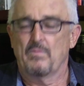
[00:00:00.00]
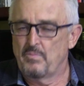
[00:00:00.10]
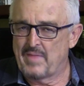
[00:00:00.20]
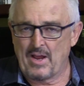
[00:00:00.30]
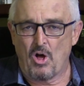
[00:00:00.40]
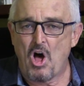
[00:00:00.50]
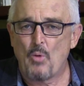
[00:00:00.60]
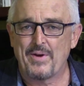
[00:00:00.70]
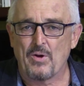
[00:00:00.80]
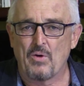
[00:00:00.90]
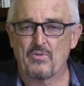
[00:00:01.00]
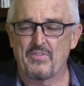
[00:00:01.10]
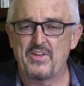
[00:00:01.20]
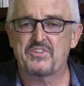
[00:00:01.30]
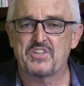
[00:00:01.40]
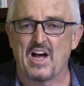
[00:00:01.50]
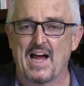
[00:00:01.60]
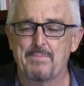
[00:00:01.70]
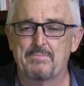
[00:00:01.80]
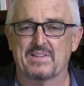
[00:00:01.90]
they all went over at this
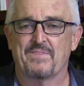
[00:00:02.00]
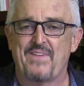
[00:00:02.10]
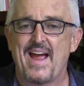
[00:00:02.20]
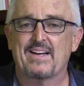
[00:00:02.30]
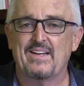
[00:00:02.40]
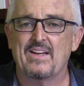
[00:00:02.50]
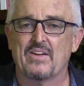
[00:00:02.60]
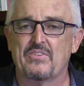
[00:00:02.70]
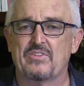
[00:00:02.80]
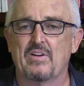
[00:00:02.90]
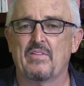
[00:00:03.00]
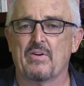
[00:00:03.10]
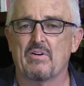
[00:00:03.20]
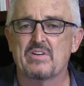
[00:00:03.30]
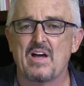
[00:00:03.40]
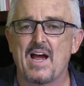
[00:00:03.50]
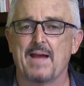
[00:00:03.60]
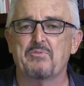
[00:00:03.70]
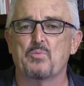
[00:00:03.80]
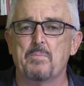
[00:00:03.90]
time, but the fact is, there are
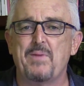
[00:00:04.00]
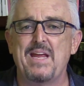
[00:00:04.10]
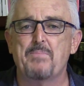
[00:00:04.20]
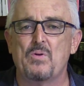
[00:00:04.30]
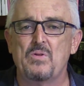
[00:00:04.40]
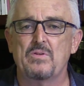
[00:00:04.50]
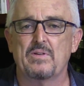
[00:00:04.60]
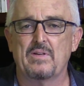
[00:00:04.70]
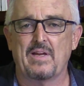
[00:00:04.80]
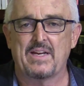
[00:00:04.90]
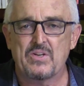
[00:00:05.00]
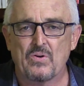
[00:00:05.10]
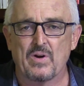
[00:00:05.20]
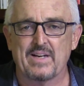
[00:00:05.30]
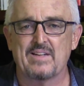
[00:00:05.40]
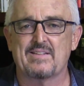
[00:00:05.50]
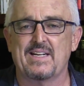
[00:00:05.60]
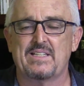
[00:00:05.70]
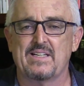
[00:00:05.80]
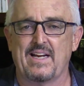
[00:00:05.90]
times when people in your
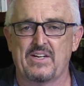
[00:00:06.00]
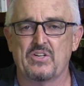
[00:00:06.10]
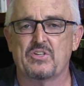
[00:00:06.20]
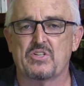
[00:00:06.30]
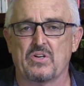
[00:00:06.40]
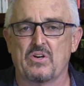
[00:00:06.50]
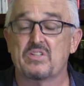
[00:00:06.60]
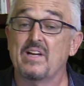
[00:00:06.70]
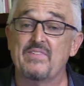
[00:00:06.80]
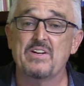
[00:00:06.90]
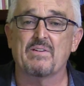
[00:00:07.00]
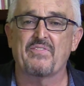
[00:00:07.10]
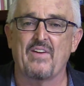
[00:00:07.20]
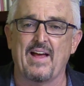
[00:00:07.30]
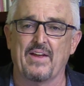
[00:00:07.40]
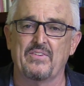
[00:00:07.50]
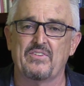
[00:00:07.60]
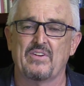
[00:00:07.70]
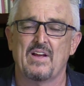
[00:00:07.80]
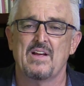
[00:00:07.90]
organization, in your church, even your
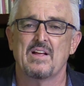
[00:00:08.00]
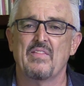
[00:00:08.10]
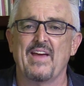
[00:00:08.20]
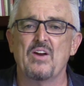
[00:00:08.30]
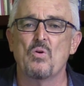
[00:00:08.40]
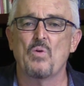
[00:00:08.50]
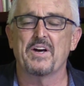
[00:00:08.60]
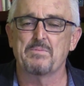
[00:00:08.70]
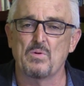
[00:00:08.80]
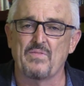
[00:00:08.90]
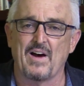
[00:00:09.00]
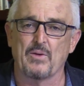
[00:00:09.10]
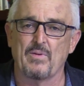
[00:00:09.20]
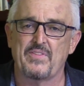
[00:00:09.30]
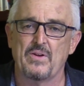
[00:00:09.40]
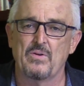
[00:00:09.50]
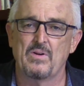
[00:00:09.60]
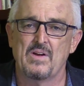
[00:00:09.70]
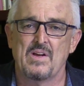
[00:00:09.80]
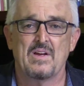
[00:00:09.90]
friends, they don't want to move on with you.
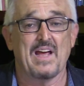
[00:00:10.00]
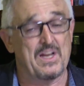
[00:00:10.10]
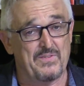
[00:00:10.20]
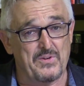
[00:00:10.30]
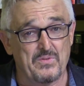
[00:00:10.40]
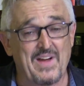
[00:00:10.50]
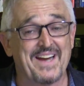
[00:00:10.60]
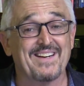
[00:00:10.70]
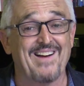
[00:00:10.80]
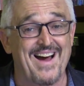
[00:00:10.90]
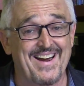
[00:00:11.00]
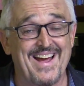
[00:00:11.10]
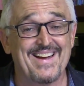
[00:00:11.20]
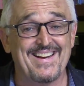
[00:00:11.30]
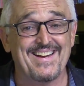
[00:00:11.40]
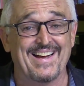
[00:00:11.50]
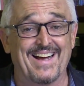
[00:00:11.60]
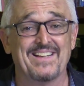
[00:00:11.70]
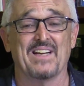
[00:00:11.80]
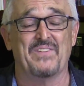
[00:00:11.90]
And if you've got a God
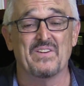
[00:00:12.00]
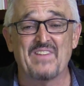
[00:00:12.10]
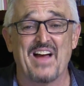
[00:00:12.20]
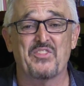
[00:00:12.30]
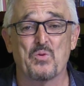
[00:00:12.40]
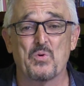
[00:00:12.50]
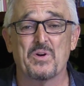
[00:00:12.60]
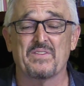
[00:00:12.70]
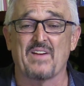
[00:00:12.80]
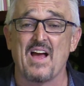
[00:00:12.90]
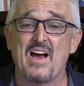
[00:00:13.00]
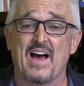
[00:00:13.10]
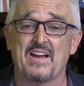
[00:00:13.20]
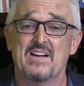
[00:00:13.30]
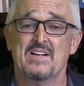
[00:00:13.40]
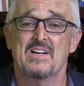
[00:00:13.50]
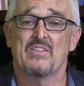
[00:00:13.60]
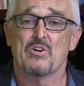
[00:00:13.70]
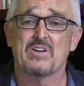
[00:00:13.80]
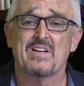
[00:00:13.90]
idea, if you've got the Word of God,
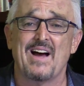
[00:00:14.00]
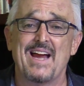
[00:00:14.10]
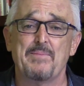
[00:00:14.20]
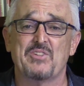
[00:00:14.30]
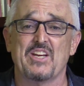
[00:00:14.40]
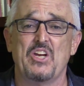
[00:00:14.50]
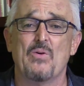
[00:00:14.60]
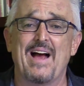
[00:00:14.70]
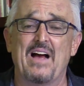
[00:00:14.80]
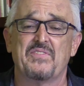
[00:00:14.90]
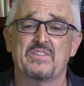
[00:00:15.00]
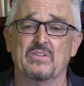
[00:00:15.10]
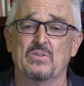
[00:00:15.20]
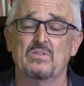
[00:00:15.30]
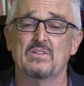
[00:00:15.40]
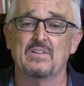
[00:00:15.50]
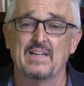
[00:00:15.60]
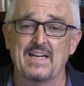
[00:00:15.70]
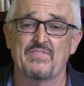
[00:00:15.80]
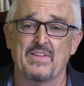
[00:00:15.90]
there are times that you have to
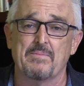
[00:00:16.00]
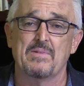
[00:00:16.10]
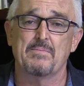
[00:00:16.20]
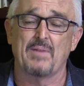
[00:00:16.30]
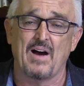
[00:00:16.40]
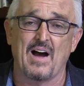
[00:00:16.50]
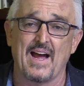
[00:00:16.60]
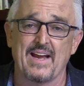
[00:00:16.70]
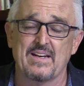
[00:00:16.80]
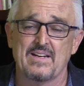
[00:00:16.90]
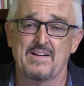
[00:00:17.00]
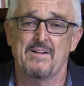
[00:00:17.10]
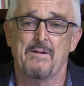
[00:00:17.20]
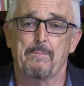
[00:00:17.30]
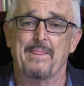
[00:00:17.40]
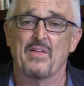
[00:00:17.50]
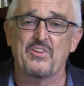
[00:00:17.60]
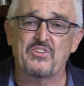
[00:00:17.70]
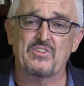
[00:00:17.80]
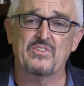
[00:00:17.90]
leave them behind. Now,
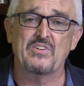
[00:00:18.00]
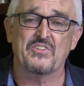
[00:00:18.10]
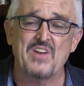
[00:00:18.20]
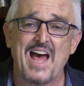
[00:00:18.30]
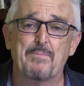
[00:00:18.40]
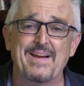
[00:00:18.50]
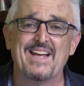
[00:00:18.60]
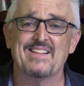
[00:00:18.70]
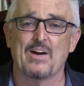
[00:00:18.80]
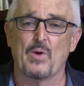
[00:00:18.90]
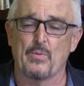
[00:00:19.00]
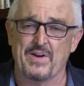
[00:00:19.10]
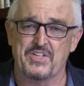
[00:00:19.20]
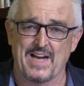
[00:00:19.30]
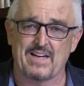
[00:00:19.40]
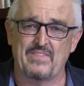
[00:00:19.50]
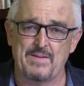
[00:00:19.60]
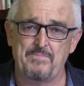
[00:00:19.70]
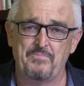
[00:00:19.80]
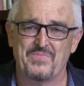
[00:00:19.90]
this does not mean that we reject
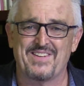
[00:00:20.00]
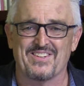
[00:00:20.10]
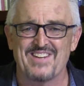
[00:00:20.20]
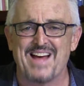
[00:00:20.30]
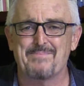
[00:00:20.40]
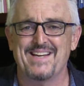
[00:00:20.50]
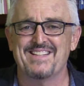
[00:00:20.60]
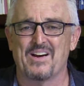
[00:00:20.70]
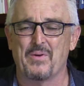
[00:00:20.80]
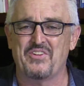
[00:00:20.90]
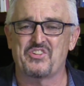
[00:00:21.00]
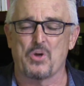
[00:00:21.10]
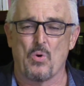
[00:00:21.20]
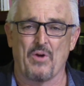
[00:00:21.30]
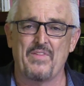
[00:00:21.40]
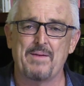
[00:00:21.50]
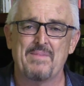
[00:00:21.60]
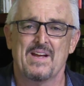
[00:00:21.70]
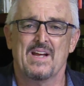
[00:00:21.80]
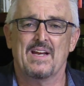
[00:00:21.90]
them, it does not mean that we scorn them.
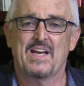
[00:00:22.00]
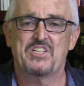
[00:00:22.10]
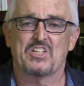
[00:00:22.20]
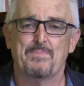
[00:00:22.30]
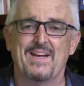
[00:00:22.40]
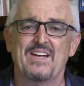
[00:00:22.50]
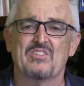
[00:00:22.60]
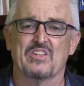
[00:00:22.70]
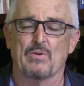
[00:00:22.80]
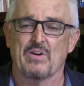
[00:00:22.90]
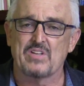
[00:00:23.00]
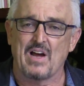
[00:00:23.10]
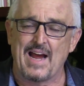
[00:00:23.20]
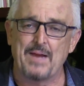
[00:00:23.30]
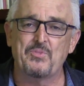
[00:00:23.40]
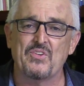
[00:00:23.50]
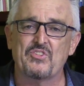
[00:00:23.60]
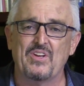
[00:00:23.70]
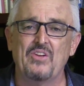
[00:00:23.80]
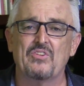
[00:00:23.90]
It just means that there are times and
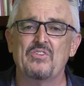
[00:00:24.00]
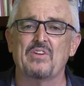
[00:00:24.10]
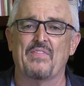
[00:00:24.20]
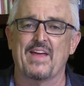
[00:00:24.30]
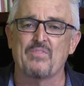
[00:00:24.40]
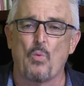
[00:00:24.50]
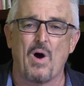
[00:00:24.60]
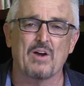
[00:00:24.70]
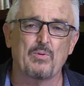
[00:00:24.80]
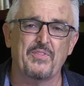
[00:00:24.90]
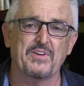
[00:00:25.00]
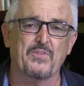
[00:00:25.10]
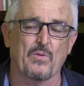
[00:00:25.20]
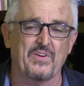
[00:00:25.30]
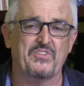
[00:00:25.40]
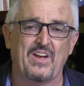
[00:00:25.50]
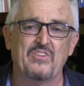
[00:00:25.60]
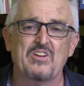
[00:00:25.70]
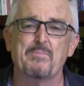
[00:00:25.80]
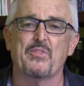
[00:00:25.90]
seasons, and they've walked with us for a
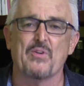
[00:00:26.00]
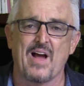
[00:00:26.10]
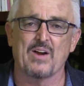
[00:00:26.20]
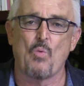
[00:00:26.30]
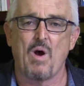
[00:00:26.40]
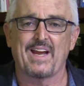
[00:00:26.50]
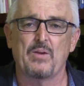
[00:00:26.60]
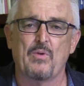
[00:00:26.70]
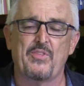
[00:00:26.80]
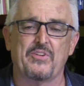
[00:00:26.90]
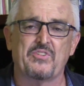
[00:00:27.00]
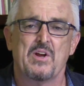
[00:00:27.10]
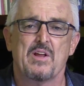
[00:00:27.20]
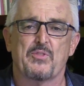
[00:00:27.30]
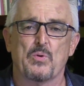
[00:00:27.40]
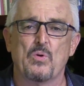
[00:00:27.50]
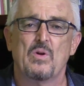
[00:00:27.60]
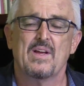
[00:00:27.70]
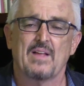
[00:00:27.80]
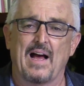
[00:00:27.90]
season, but they're not walking with us
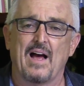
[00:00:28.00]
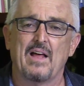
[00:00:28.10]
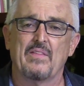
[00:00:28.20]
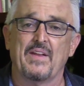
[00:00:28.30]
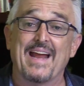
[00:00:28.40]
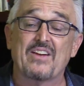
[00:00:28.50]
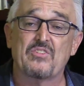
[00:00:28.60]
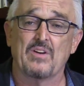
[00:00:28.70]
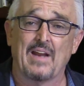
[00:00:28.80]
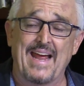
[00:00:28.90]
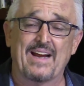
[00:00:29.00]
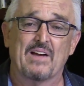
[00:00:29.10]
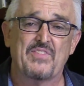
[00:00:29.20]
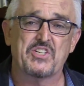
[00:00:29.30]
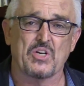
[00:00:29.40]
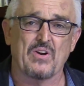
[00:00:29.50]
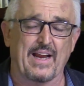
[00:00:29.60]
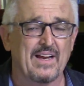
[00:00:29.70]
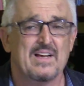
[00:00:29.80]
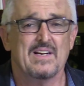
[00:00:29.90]
through uh, the next leg of the
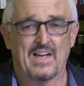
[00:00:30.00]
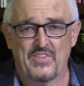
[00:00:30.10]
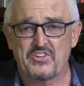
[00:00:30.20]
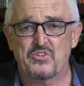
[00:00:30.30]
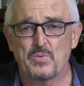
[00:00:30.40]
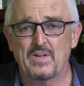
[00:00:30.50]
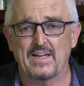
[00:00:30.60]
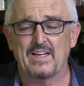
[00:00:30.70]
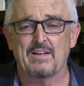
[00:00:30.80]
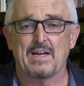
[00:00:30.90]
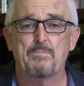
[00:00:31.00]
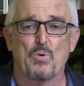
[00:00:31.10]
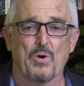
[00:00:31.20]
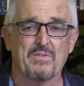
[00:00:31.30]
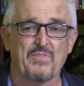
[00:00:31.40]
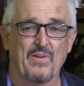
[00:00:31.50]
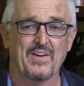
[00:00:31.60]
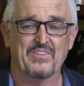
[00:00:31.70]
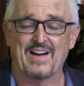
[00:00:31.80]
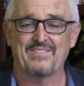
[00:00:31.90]
journey. And this is really important for
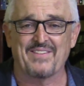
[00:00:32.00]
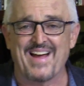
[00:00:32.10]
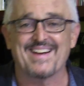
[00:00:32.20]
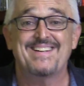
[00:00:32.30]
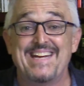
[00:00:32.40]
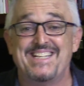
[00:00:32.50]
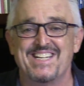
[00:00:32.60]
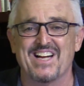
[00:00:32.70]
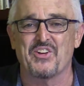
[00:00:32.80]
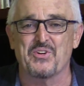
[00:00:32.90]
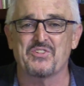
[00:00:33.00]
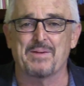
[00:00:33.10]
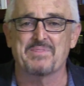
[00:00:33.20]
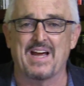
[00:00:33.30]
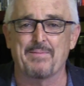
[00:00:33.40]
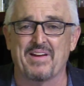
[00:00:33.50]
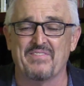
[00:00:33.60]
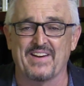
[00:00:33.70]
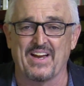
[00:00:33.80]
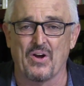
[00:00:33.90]
us. And I've, I've got a teaching I'll do sometime on
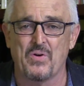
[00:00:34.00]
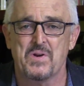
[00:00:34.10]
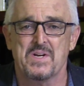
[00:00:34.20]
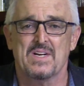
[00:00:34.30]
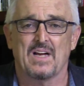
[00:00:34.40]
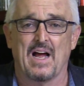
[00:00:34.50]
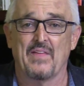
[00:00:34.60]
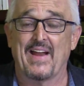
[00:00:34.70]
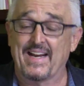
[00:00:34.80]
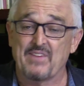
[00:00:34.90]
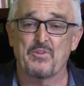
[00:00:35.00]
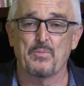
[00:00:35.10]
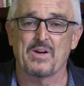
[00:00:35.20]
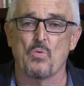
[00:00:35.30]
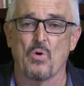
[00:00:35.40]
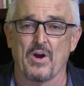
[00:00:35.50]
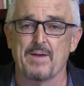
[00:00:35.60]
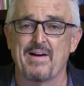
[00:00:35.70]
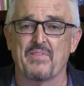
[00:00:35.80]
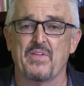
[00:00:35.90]
video. Uh, that I get from Rick Warren
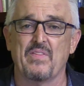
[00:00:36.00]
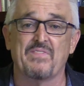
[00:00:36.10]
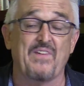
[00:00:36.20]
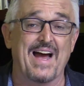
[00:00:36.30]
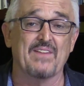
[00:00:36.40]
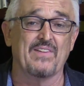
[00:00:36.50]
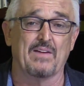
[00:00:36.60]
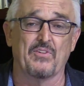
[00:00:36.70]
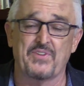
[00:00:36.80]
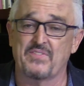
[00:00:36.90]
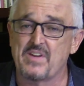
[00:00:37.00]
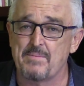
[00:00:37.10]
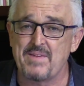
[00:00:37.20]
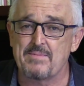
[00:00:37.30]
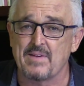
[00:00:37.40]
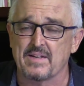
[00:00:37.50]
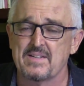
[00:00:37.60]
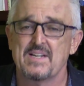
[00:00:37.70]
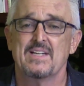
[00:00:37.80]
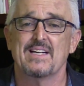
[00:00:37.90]
about the, the five levels of commitment.
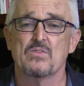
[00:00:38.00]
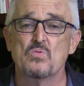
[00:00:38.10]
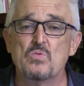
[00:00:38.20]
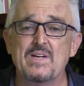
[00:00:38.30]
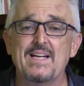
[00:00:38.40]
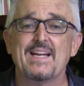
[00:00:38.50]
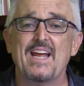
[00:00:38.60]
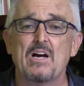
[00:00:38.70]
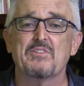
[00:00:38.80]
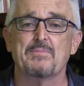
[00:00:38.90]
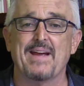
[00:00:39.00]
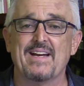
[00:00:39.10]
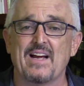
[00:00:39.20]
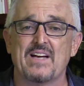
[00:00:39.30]
It really helped me to